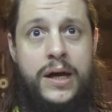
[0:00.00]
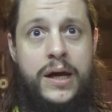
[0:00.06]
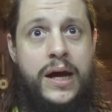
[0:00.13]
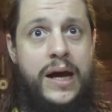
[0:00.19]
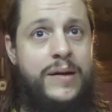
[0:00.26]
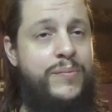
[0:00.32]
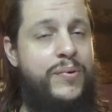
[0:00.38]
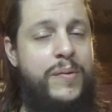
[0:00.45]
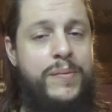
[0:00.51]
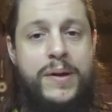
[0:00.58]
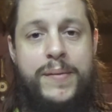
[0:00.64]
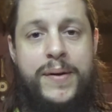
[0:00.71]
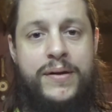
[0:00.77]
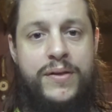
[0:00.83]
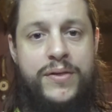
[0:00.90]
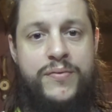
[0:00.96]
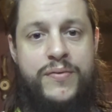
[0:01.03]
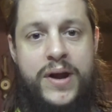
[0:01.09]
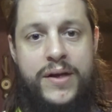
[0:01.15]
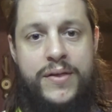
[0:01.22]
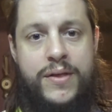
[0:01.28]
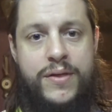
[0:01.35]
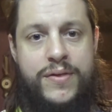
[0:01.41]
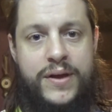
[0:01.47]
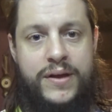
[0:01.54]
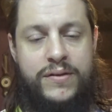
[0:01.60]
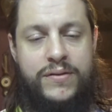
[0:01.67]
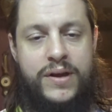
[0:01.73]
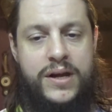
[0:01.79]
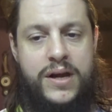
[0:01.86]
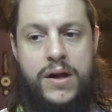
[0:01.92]
and probably about 3 other
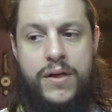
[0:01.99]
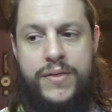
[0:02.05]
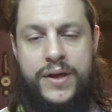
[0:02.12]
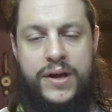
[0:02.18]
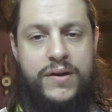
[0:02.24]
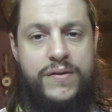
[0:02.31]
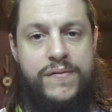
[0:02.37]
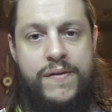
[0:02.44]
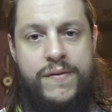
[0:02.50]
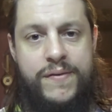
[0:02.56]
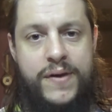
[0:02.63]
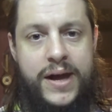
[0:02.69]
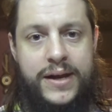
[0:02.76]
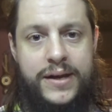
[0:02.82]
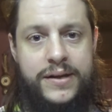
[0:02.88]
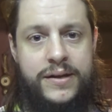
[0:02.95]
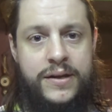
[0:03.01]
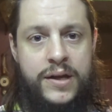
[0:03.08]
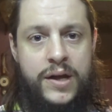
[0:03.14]
things that I can't think of offhand.